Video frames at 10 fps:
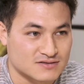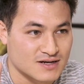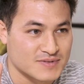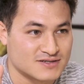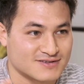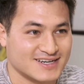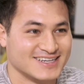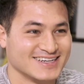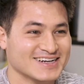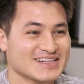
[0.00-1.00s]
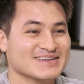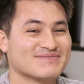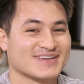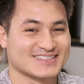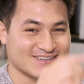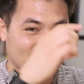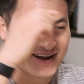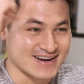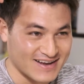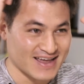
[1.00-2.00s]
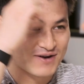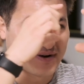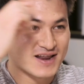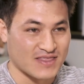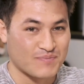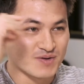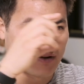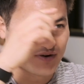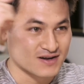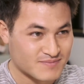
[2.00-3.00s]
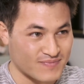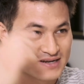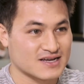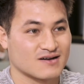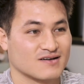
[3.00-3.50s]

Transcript: was not me doing it. Plus a red, and they put a red bandana